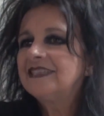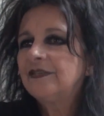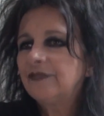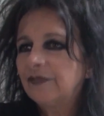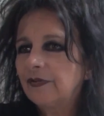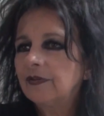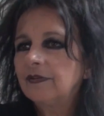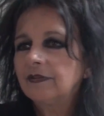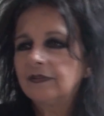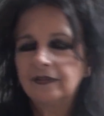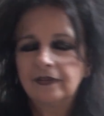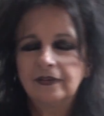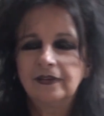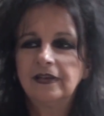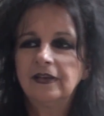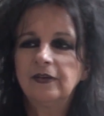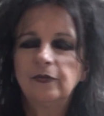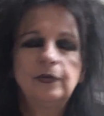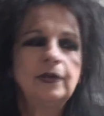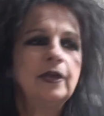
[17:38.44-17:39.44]
It's different.
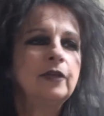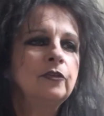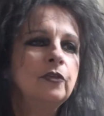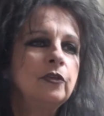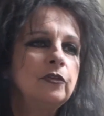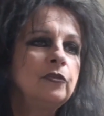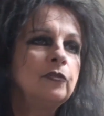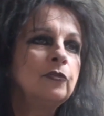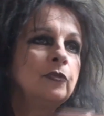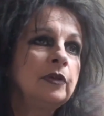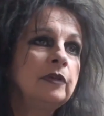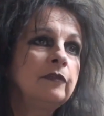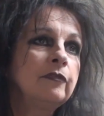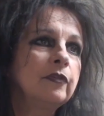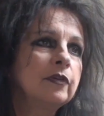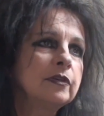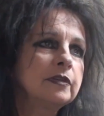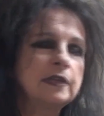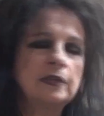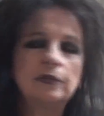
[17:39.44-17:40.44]
We are not doing
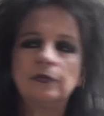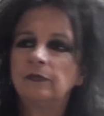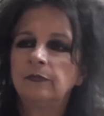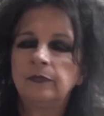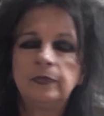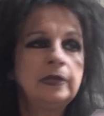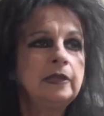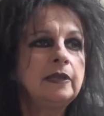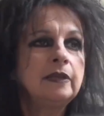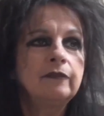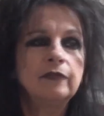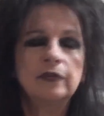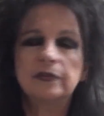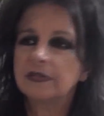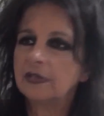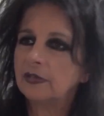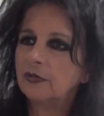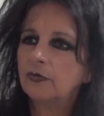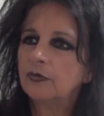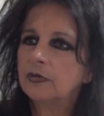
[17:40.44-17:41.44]
building for
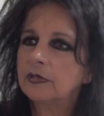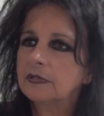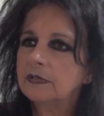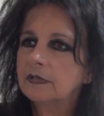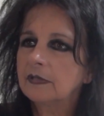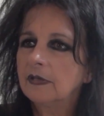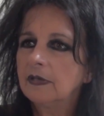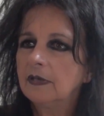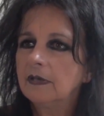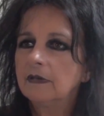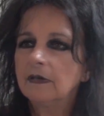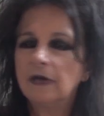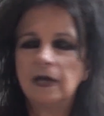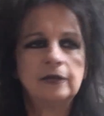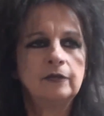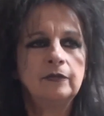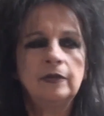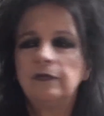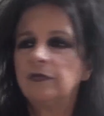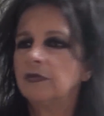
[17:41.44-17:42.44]
centuries.
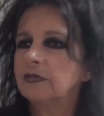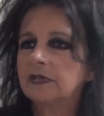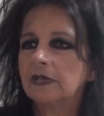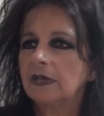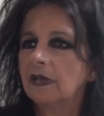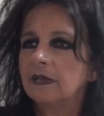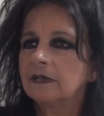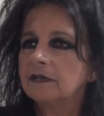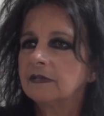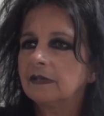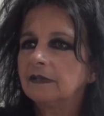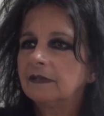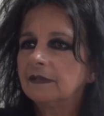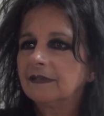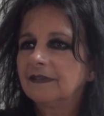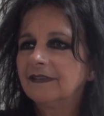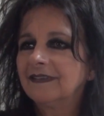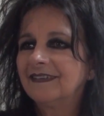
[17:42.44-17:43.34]
I never think like that.